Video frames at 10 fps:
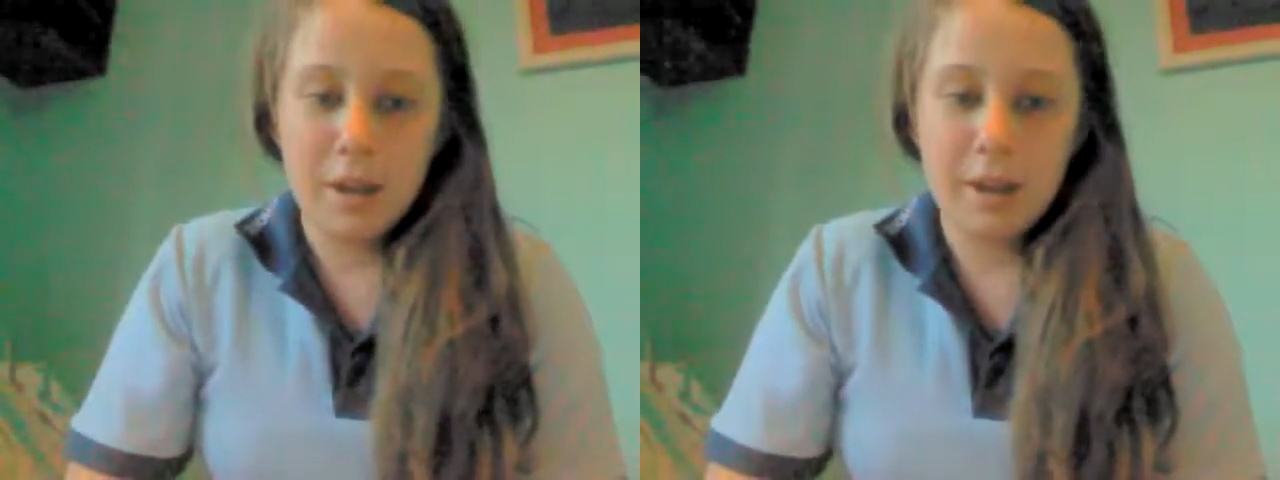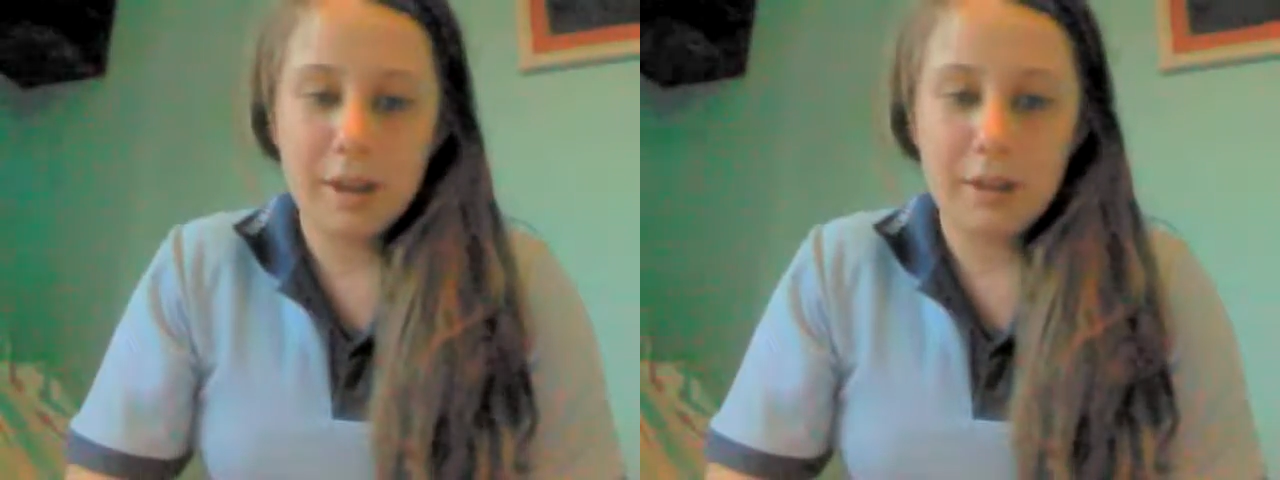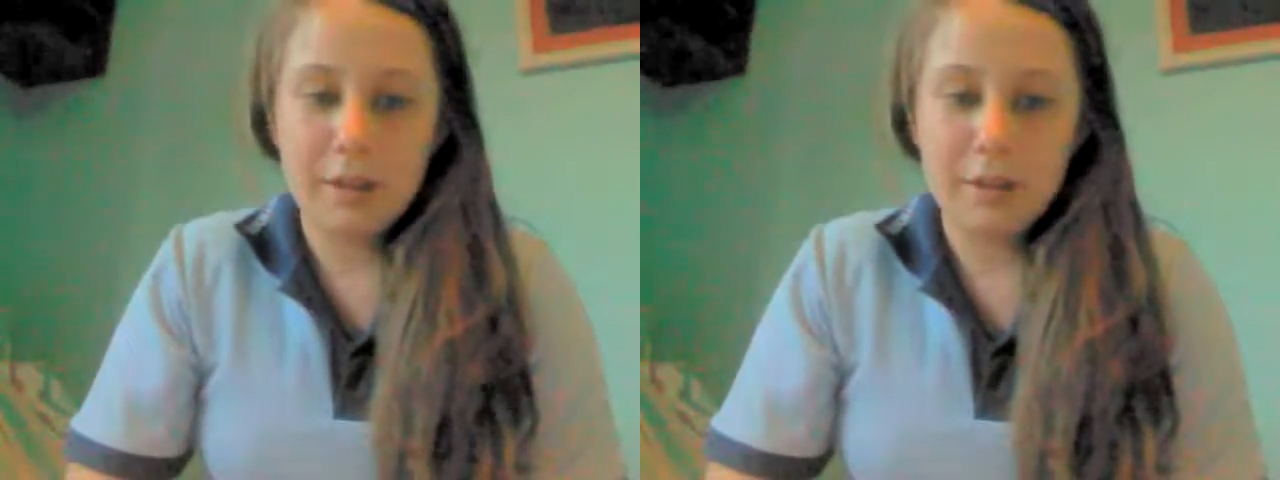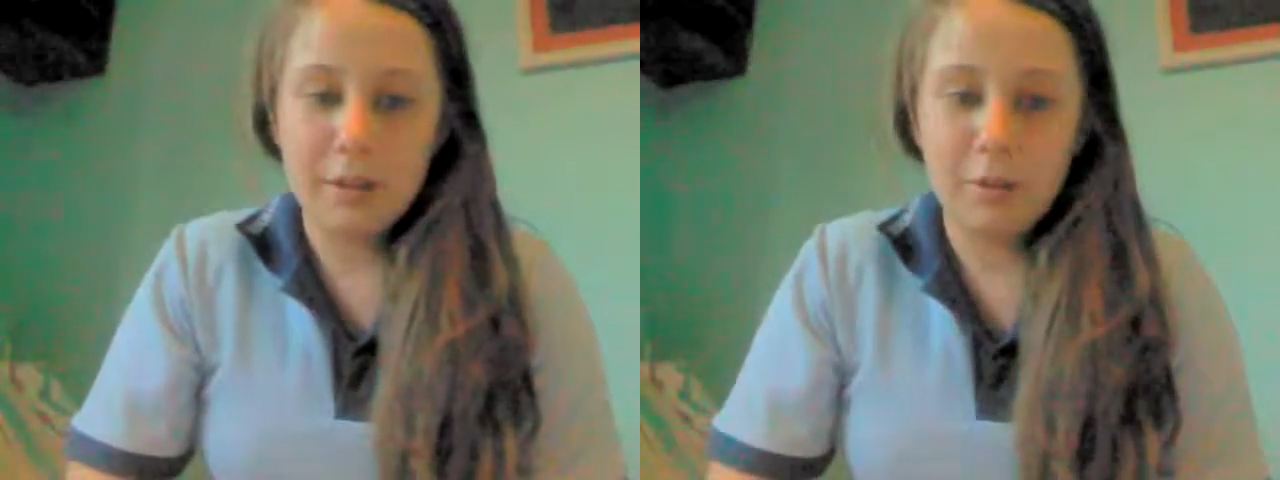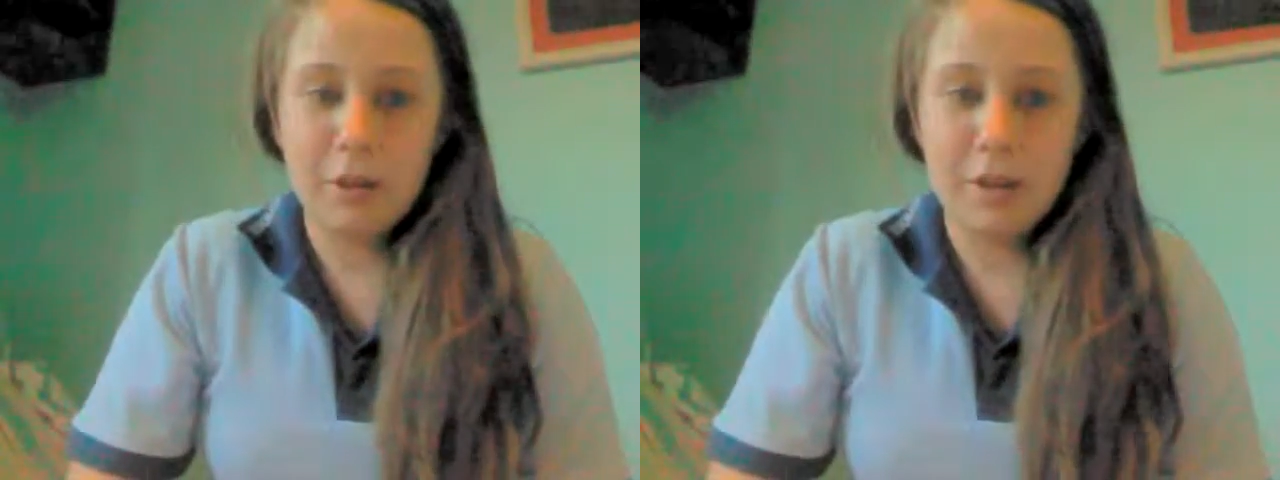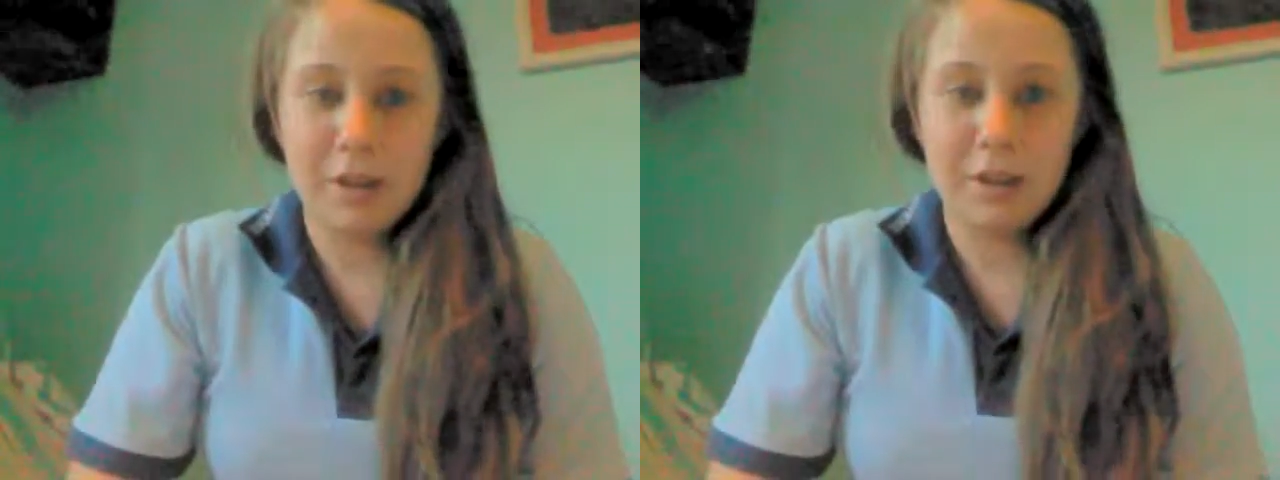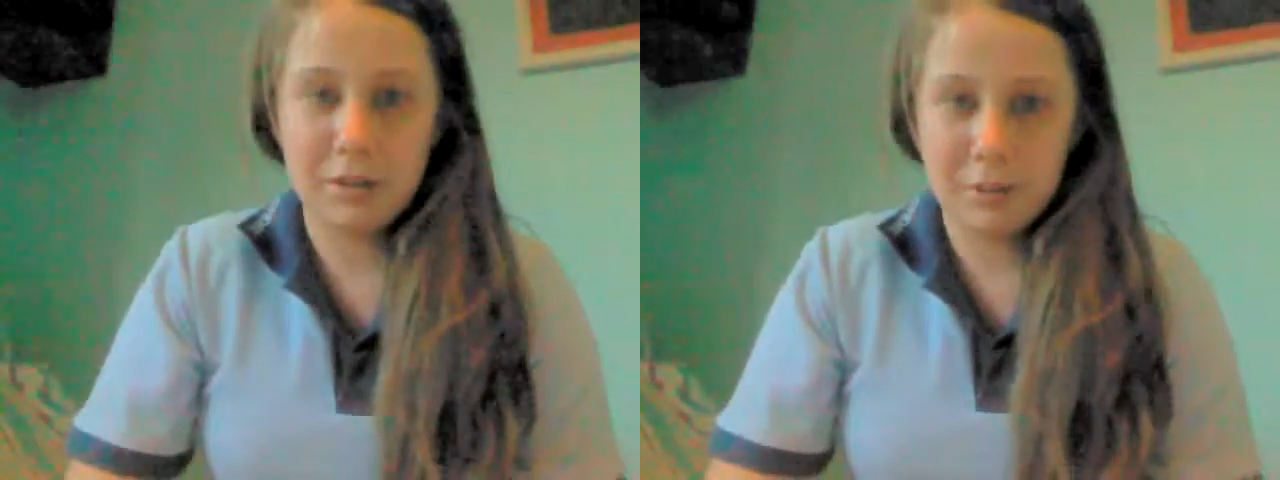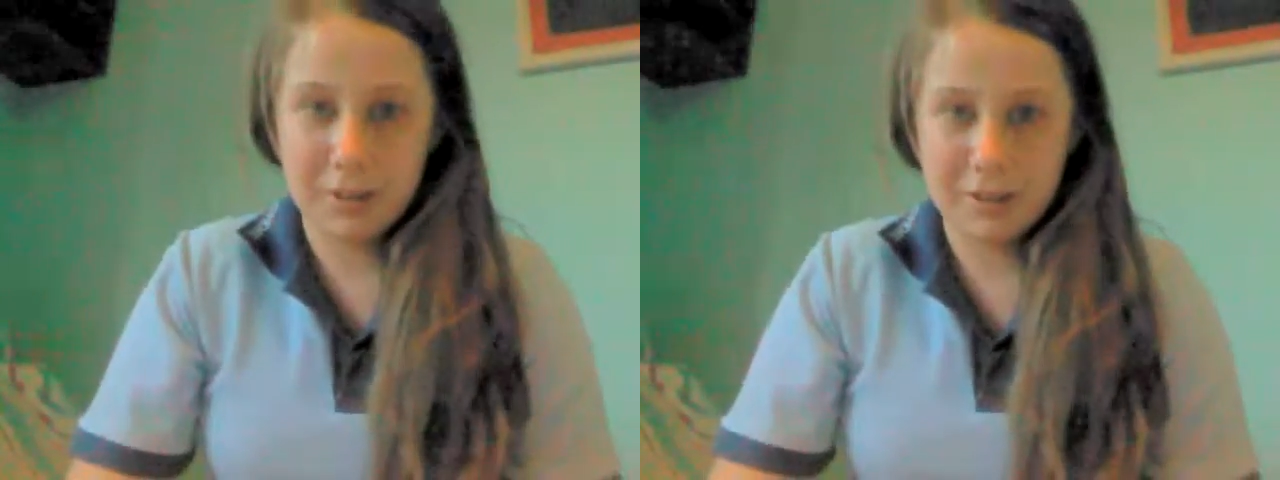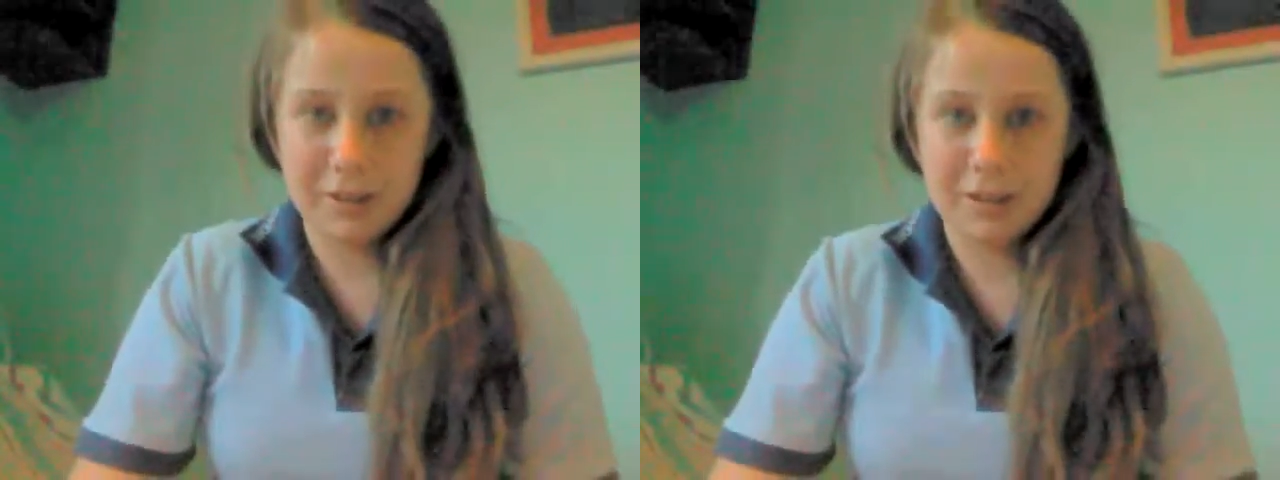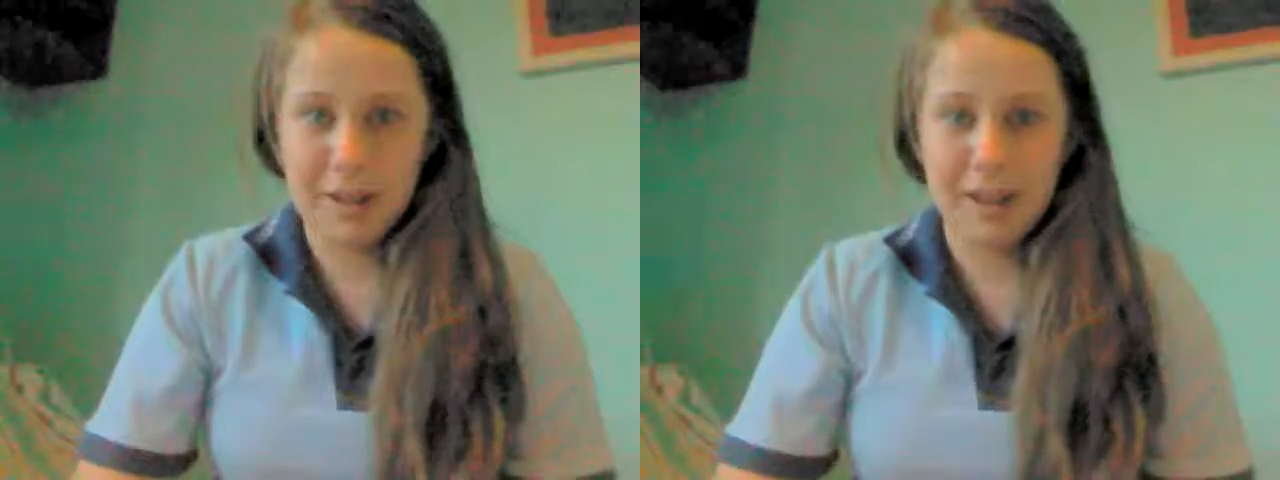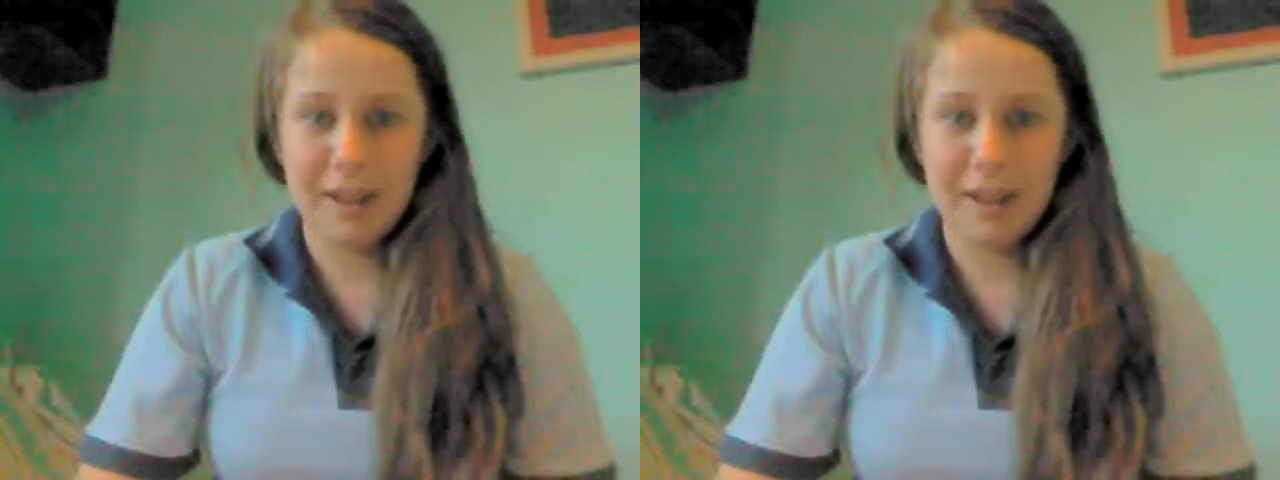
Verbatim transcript: and so I want to thank you so much